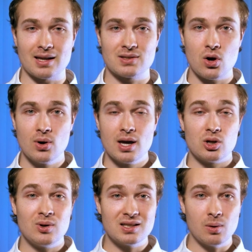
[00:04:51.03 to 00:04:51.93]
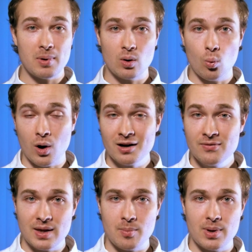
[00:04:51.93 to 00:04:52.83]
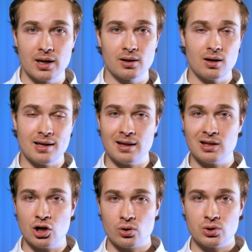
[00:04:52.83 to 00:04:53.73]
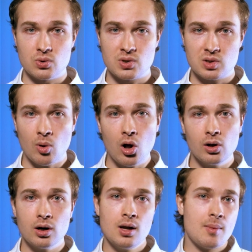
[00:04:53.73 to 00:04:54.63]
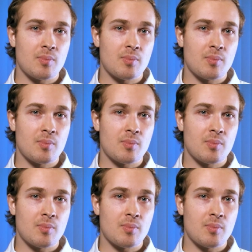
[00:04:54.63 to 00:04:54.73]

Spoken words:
So you need to make one of them bigger and then the other two smaller,